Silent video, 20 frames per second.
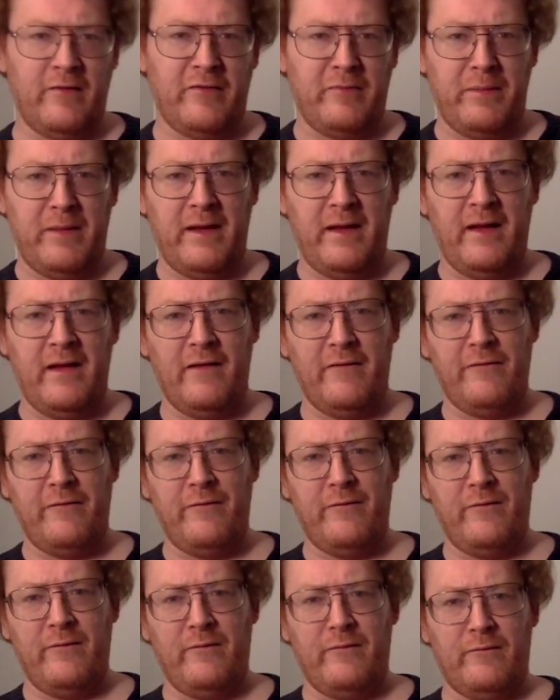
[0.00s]
speaking
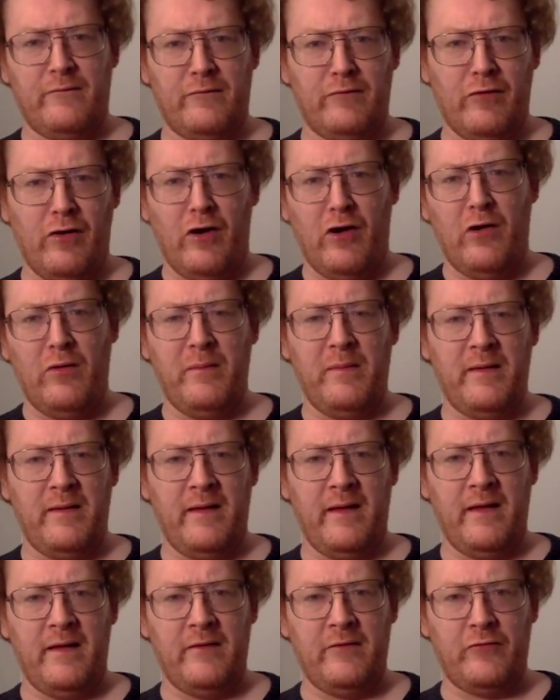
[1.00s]
of Rome
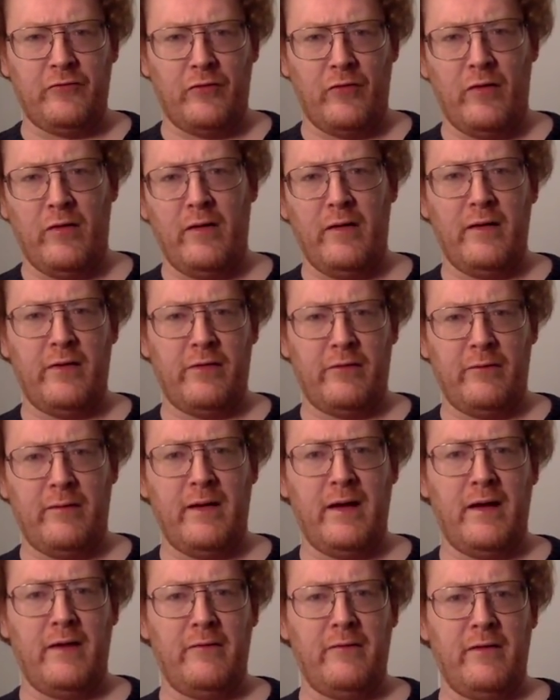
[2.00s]
and, and Troy and
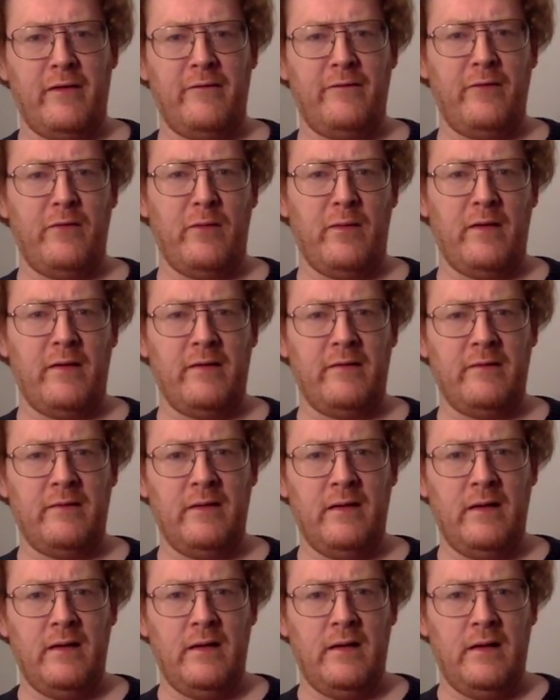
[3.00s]
300, if you want
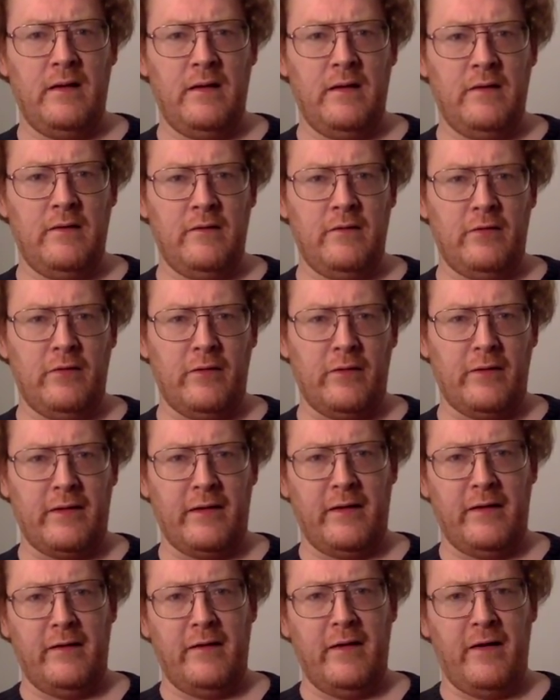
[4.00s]
to
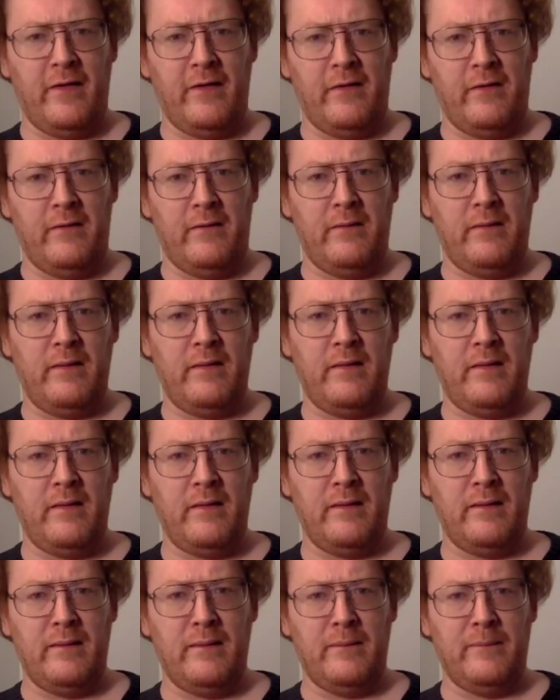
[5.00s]
look at another
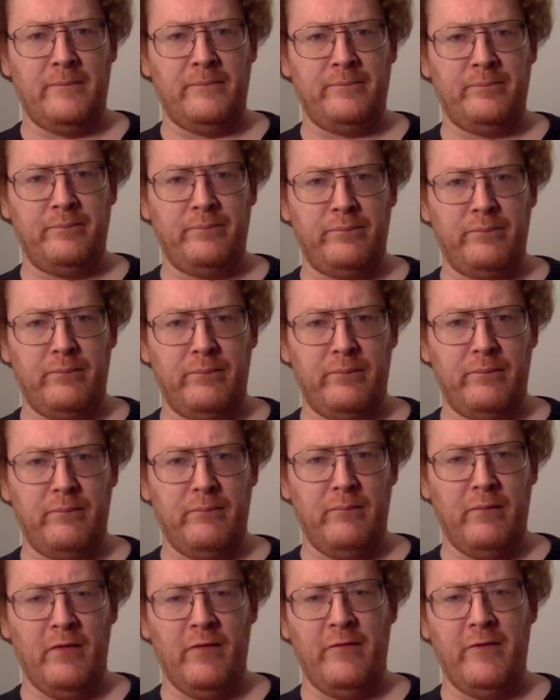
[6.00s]
um,
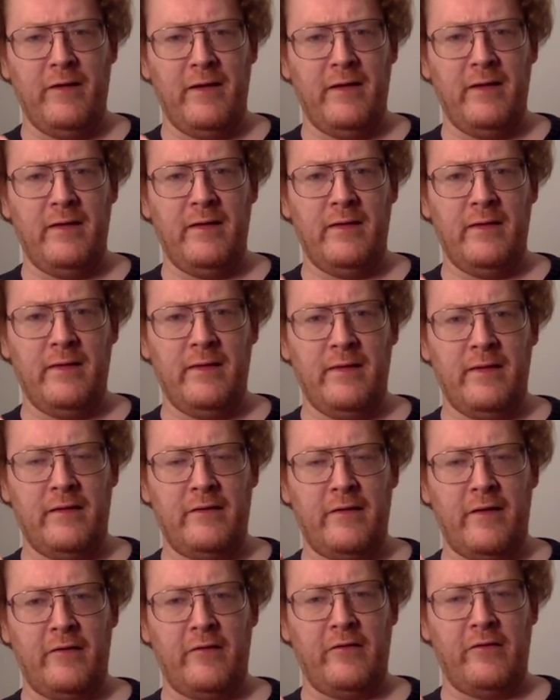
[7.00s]
movie
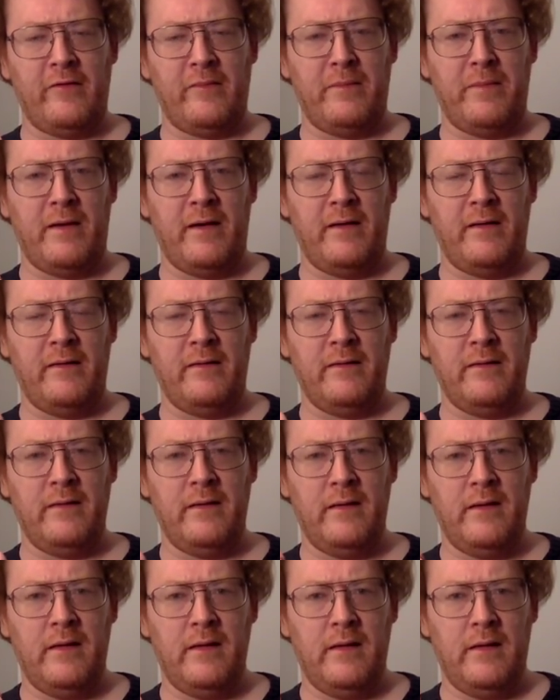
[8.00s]
that touches
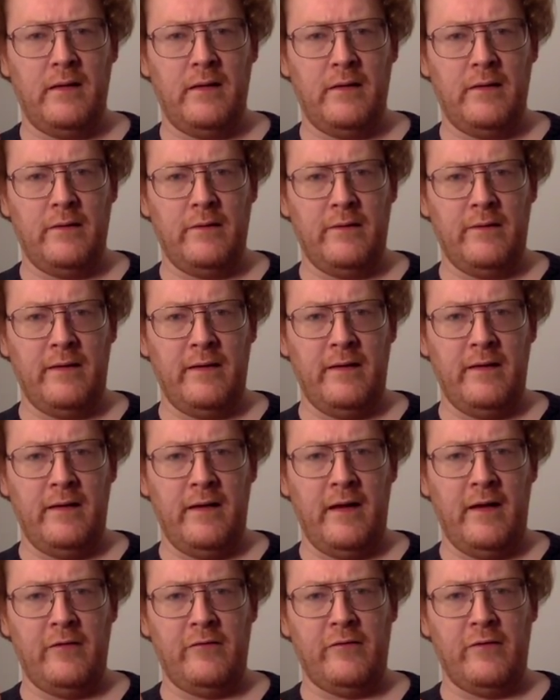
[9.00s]
upon
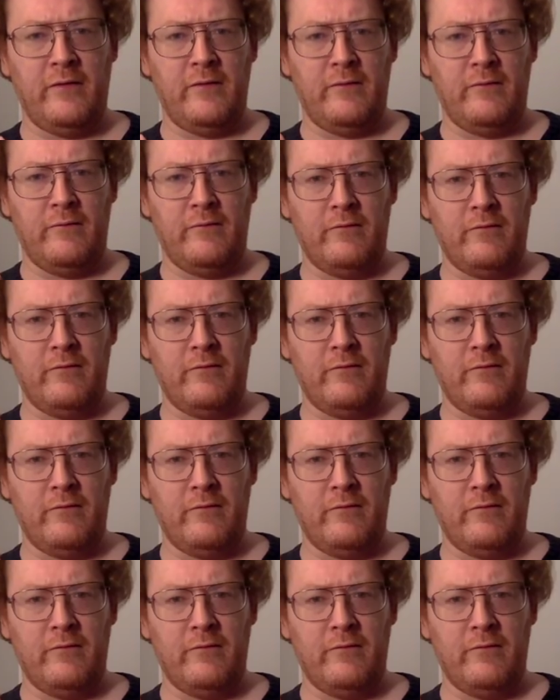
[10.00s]
the ancient